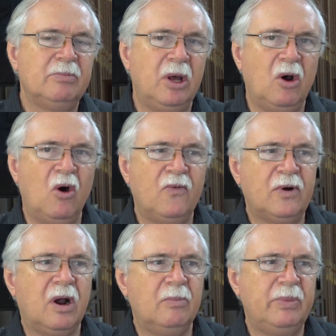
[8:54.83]
But
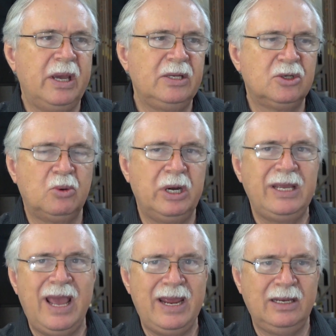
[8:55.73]
over on page
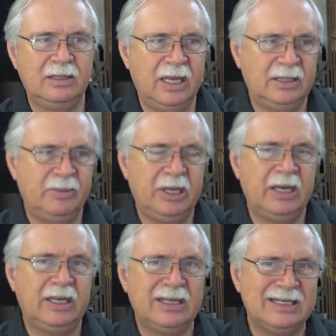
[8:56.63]
twenty-eight, at the
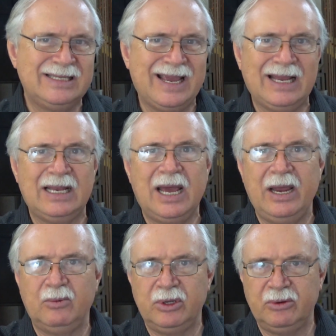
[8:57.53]
beginning of the second
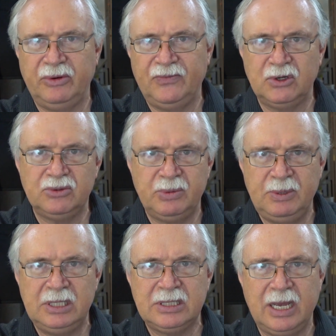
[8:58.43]
line where the reverse
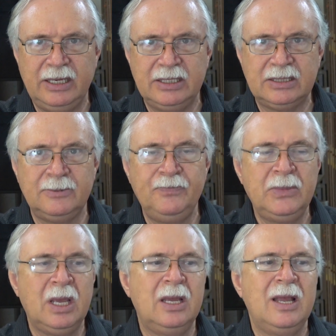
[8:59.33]
repeat sign is,
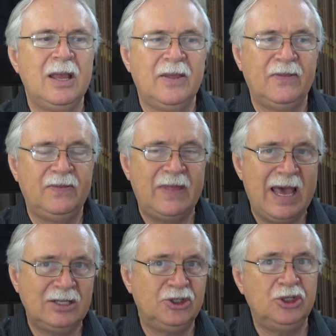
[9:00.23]

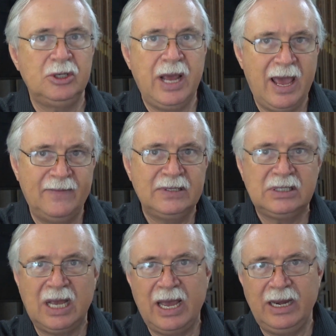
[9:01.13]
that should have a
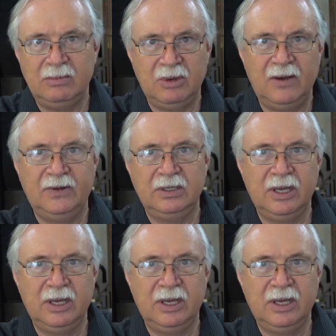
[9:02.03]
sign above it.